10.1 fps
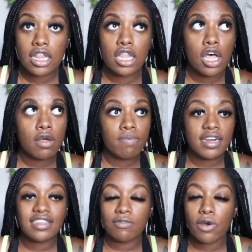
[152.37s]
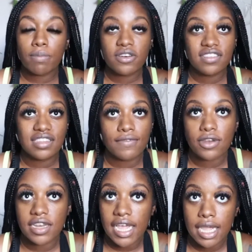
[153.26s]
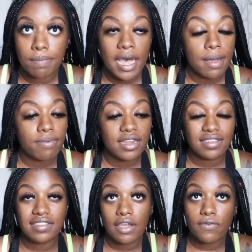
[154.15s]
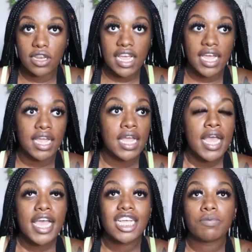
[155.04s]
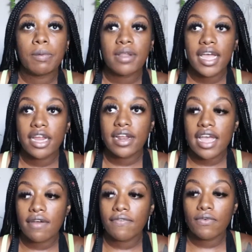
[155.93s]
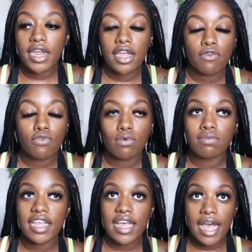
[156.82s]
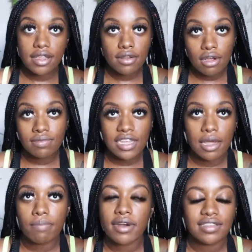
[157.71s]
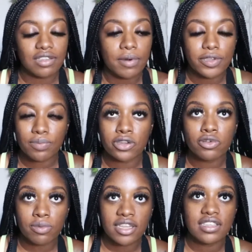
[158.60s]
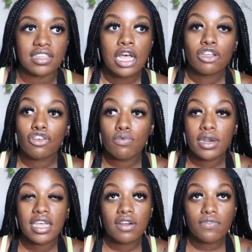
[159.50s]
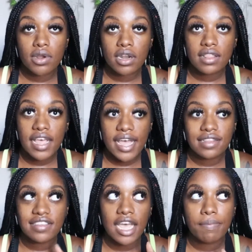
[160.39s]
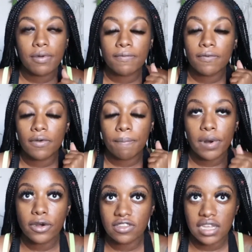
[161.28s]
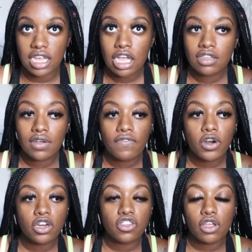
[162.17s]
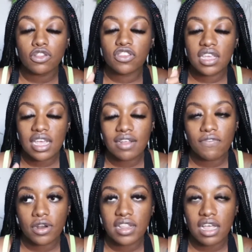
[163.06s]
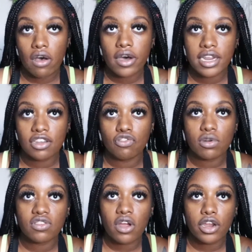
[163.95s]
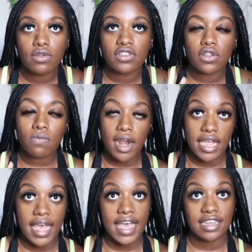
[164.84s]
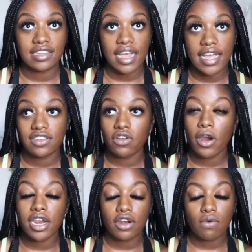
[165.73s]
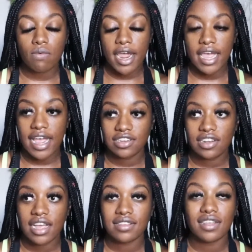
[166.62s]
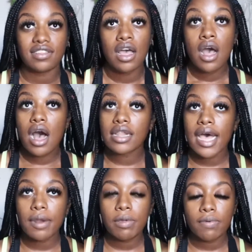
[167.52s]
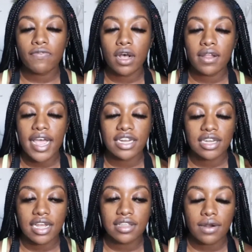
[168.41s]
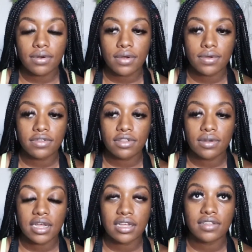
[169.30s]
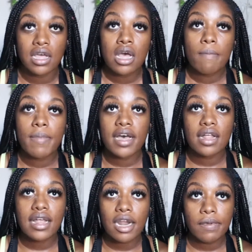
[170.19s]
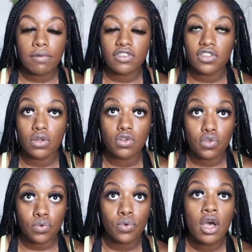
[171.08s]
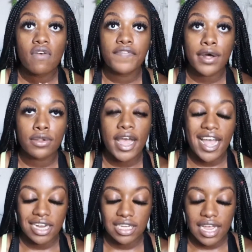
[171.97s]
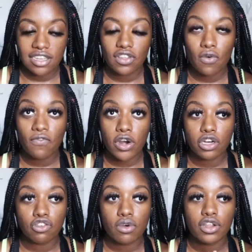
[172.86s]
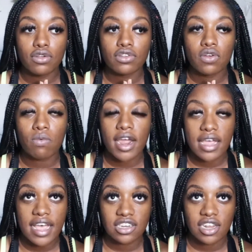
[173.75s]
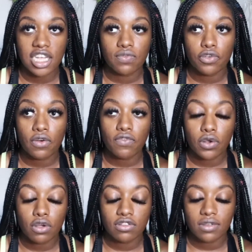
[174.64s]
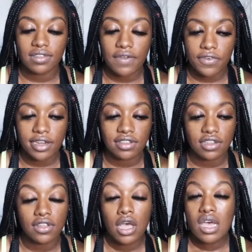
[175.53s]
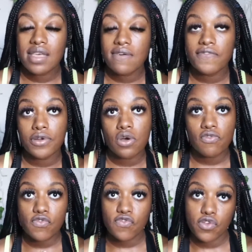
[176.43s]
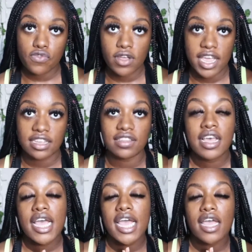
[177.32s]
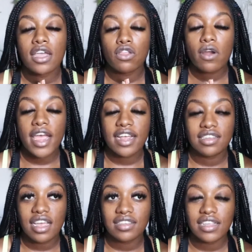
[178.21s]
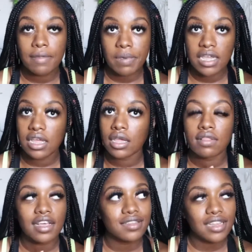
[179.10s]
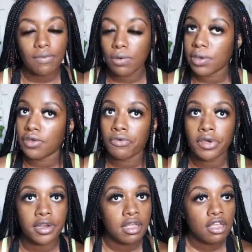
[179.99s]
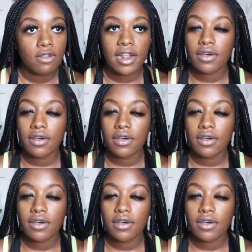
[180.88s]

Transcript: love bracelets, wear bracelets every day, buy bracelets every day. It's people out here that got friend groups that got, you know what I'm saying, bracelets. So you want to get in front of that type of person. So first, to get in front of that audience, you want to start using the right hashtags, targeting the right hashtags, because a lot of people follow hashtags. I don't know who still does, but a lot of people still do follow hashtags. So first you want to use the right hashtags for your photos. So say for instance you have a photo of a phone case and your hashtag say beanie. That's not what we're doing. You're not